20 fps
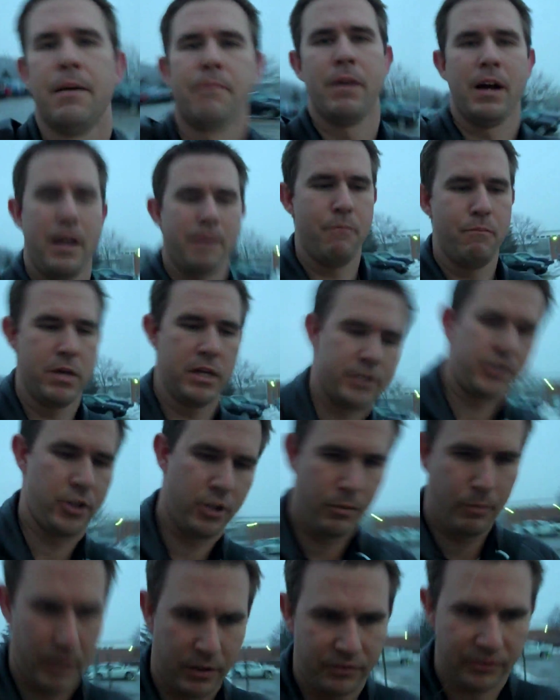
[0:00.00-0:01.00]
Got my
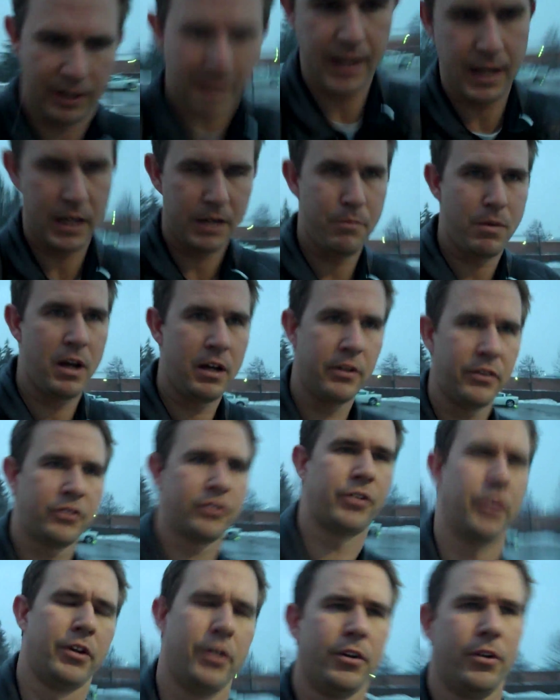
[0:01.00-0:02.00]
midterm exam,
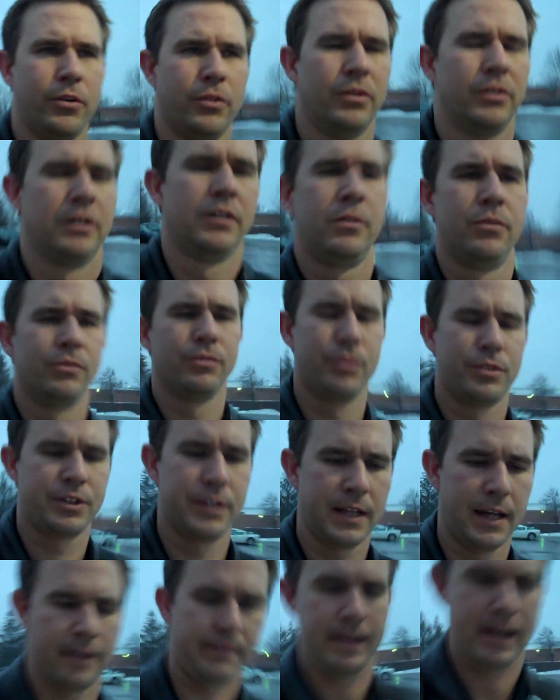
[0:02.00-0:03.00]
so we'll
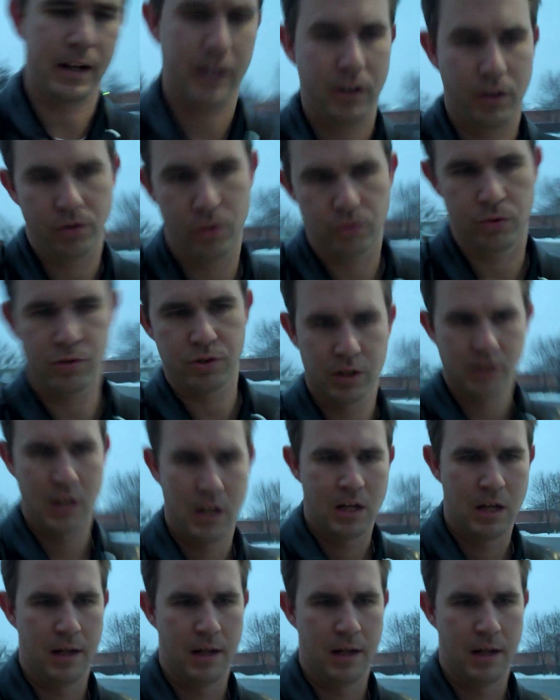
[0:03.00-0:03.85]
see how that goes.